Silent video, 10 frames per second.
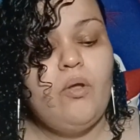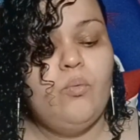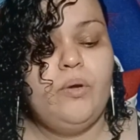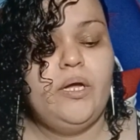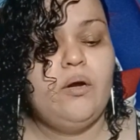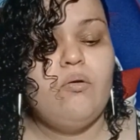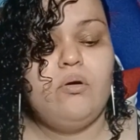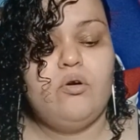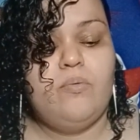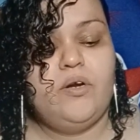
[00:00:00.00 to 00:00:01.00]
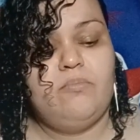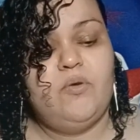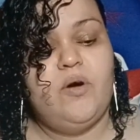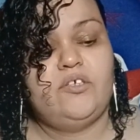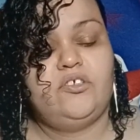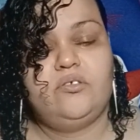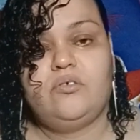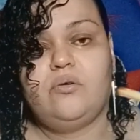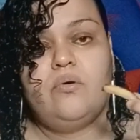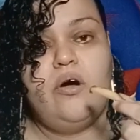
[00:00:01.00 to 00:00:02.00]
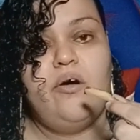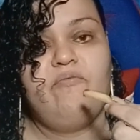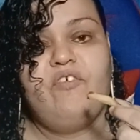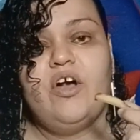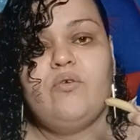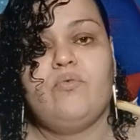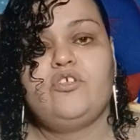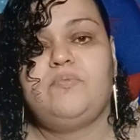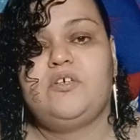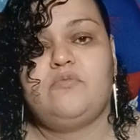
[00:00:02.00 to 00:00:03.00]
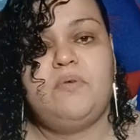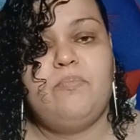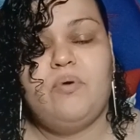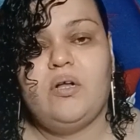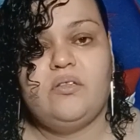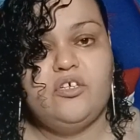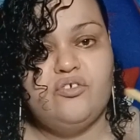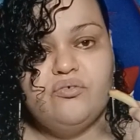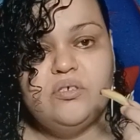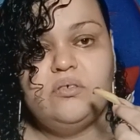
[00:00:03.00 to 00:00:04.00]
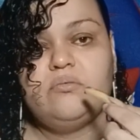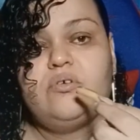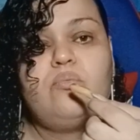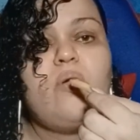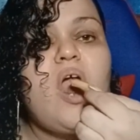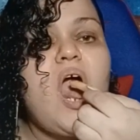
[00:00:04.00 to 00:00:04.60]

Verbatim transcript: We ain't going nowhere to be watching no um, fireworks because people out there drunk. Nope.